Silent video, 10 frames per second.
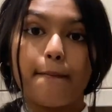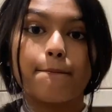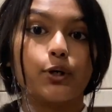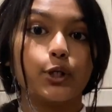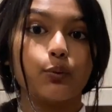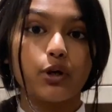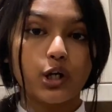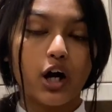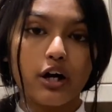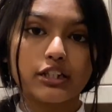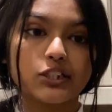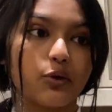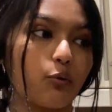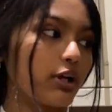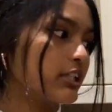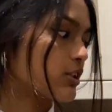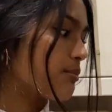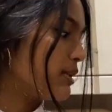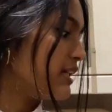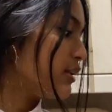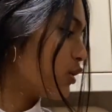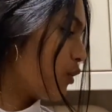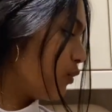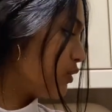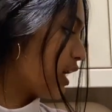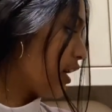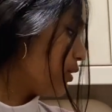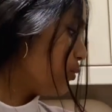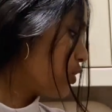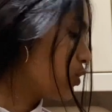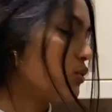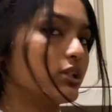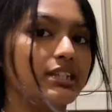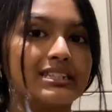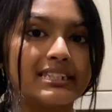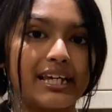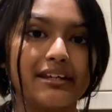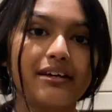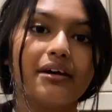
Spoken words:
but you want to cut into it when it's completely cooled and you want to cool it in a tin.